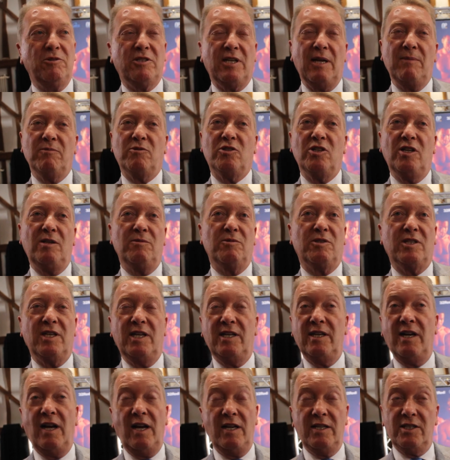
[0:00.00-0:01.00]
sometimes
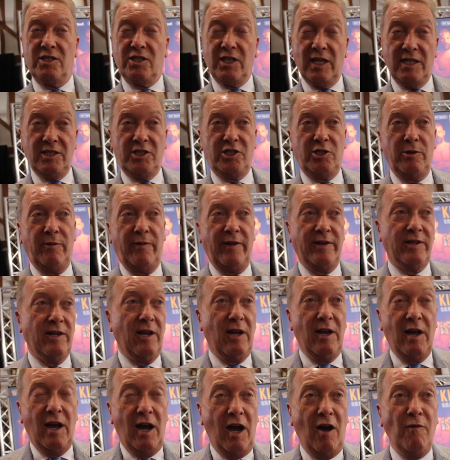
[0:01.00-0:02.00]
say stupid things.
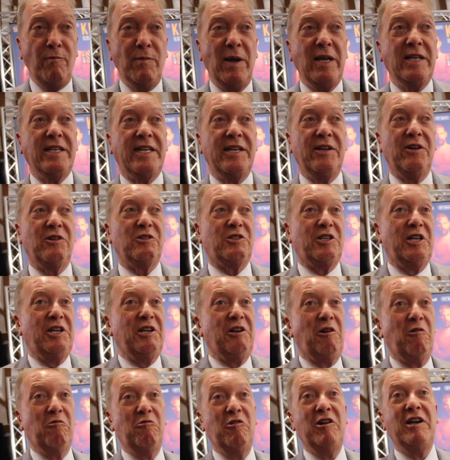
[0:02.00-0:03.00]
I've met Deontay, and
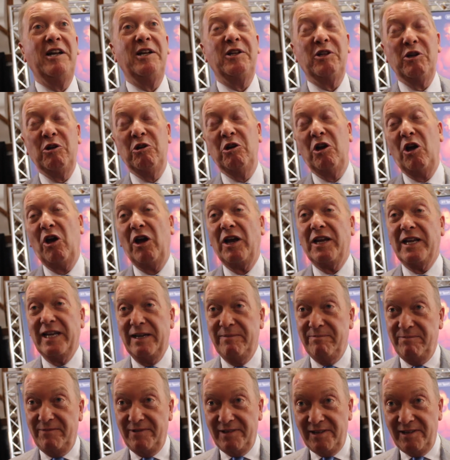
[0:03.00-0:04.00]
I really do like him.